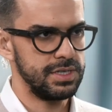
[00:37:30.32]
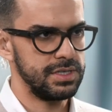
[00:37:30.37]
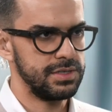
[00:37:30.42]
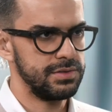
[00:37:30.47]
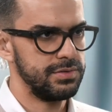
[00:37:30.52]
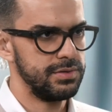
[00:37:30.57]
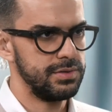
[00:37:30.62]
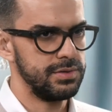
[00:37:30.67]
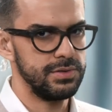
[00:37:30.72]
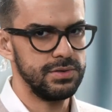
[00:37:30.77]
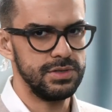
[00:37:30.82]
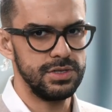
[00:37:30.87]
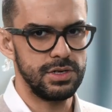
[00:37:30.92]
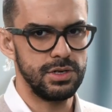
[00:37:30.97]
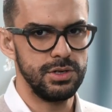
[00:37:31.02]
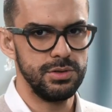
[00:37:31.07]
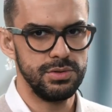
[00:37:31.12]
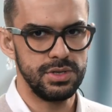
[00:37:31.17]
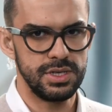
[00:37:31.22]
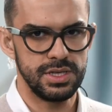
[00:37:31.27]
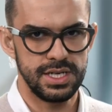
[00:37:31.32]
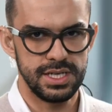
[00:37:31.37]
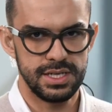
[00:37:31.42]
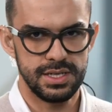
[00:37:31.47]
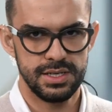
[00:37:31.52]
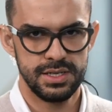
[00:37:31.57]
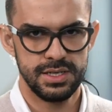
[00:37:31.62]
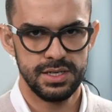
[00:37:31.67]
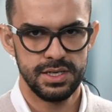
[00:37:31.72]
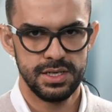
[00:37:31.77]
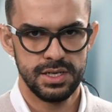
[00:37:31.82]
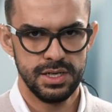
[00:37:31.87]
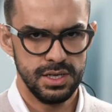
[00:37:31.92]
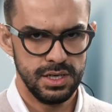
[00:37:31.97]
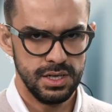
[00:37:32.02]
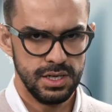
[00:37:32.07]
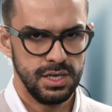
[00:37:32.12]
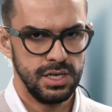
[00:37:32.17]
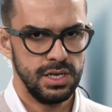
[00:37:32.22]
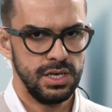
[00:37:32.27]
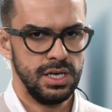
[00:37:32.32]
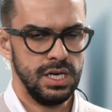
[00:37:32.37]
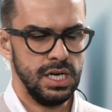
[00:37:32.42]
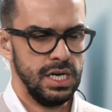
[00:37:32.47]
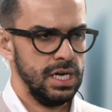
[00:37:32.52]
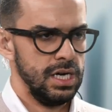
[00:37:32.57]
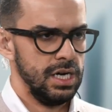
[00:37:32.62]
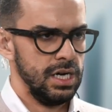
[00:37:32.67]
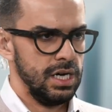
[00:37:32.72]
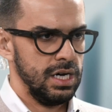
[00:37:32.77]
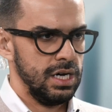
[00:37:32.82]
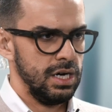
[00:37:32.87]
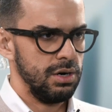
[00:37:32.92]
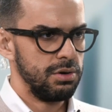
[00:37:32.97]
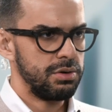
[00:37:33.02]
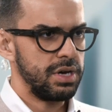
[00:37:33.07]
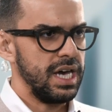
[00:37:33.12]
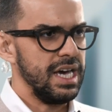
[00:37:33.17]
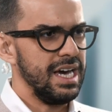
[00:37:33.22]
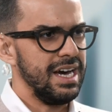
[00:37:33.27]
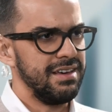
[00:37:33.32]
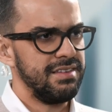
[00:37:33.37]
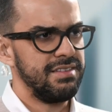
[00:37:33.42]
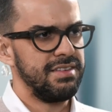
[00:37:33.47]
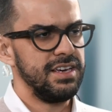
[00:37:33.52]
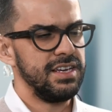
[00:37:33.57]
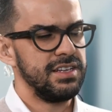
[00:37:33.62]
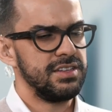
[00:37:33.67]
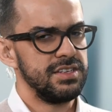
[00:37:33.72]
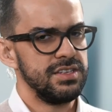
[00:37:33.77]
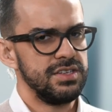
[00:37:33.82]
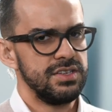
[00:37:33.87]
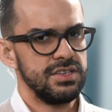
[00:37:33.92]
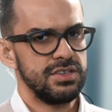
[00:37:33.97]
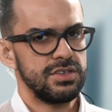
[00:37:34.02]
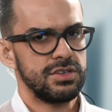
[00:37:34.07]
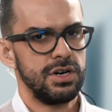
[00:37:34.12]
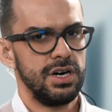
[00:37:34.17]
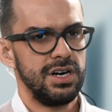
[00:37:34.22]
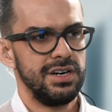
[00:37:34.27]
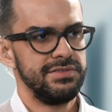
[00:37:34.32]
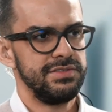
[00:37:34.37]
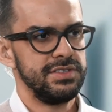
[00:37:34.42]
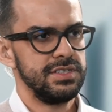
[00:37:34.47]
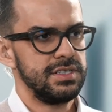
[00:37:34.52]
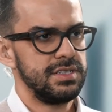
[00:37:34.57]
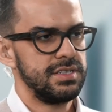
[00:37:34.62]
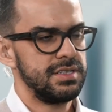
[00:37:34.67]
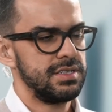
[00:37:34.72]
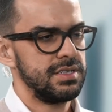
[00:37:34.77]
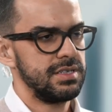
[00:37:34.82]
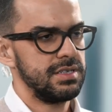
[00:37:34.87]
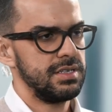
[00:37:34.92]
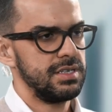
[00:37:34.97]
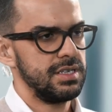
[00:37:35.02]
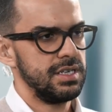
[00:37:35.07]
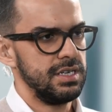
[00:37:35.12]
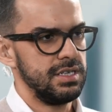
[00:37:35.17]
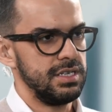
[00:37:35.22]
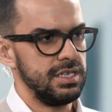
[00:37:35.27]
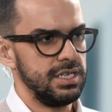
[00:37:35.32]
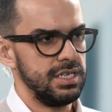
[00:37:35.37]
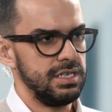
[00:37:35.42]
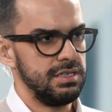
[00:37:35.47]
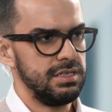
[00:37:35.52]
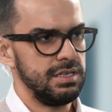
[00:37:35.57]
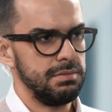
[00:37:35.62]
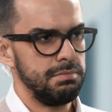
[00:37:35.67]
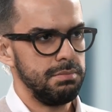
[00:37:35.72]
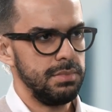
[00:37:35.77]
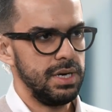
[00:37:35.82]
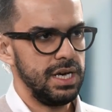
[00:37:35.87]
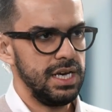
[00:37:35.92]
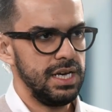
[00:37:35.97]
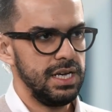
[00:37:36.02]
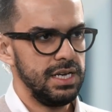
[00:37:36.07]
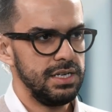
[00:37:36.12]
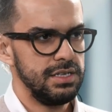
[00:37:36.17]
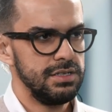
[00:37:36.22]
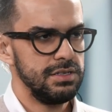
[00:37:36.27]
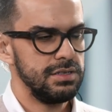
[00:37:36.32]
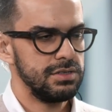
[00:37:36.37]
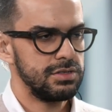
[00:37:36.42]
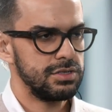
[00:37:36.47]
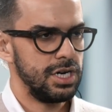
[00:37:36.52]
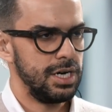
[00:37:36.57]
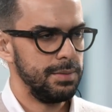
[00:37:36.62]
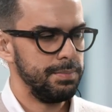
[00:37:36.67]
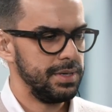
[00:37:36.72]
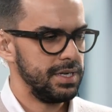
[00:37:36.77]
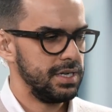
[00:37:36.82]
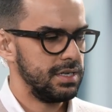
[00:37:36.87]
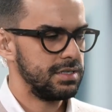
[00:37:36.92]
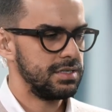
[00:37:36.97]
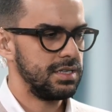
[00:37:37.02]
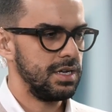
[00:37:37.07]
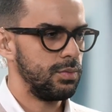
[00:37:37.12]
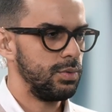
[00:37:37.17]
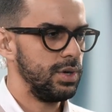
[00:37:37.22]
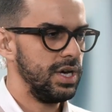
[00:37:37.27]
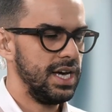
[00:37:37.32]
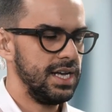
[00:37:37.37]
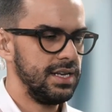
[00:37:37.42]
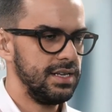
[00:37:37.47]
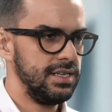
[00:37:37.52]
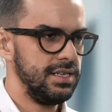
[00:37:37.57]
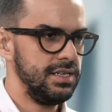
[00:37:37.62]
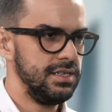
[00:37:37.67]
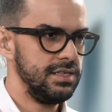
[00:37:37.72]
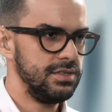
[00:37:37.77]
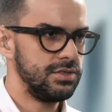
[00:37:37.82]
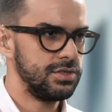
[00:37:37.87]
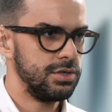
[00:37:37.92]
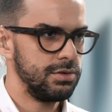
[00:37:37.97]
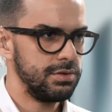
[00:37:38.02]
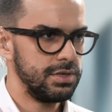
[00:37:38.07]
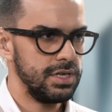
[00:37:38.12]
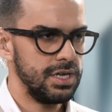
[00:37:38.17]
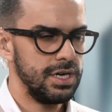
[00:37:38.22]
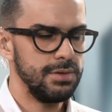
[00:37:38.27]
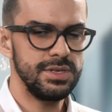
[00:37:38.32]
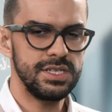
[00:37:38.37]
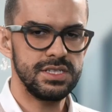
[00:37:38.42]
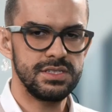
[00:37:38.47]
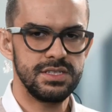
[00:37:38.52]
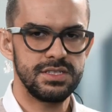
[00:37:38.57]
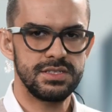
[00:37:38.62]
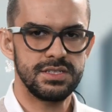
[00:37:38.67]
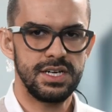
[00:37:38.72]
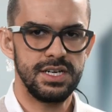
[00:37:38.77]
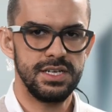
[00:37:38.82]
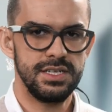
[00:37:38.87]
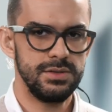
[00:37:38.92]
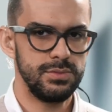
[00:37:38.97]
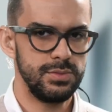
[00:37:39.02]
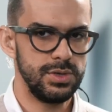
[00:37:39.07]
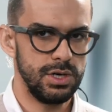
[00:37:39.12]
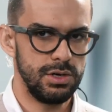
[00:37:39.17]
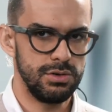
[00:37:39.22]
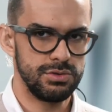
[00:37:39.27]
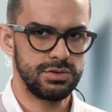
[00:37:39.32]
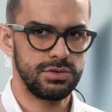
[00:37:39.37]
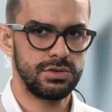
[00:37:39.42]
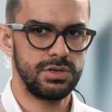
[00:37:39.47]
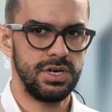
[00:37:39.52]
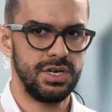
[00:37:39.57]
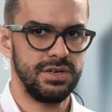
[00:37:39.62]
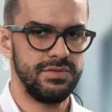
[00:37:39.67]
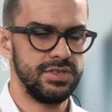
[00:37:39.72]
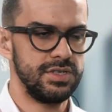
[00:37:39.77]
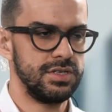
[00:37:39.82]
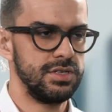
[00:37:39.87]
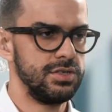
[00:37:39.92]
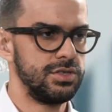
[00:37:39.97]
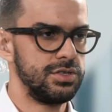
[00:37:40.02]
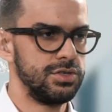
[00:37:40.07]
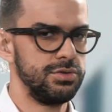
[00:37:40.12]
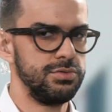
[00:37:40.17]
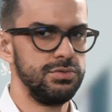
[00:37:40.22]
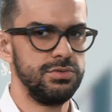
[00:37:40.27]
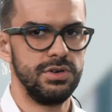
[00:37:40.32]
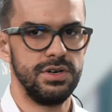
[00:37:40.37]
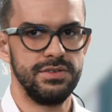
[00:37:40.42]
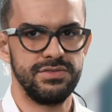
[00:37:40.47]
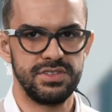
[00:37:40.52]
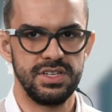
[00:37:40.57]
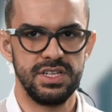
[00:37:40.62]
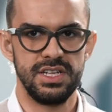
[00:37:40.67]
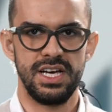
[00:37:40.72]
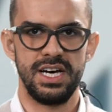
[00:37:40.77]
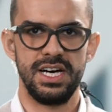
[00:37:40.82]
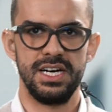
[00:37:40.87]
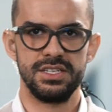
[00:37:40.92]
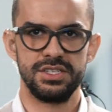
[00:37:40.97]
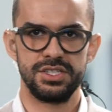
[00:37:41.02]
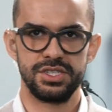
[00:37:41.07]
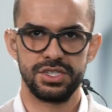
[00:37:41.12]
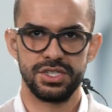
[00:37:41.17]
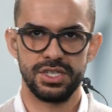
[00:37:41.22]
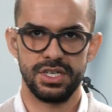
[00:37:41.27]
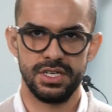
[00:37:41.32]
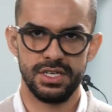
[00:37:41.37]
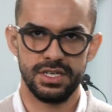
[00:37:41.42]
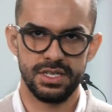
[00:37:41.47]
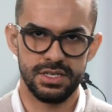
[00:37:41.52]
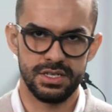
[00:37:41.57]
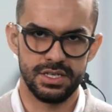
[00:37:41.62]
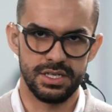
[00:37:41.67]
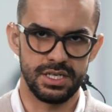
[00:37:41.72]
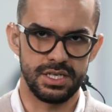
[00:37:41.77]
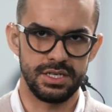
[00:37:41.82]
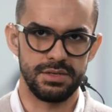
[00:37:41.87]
Thanks for including that. Okay, I think this has covered the main topics that we had in the tokenomics design. We also covered two of the larger